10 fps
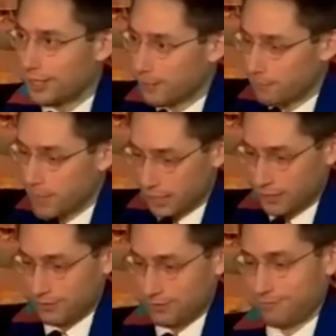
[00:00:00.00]
amok,
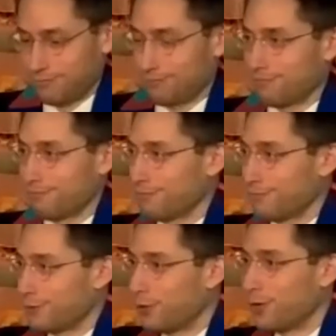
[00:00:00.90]

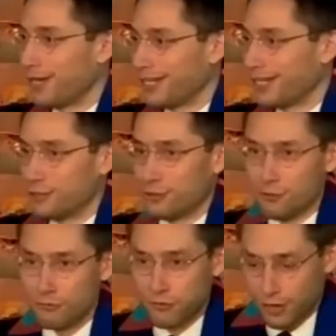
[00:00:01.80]
going too
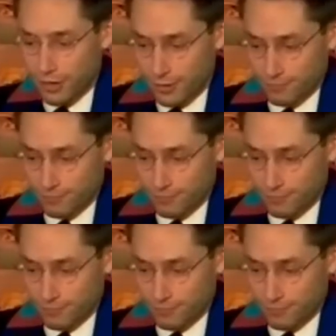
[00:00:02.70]
far.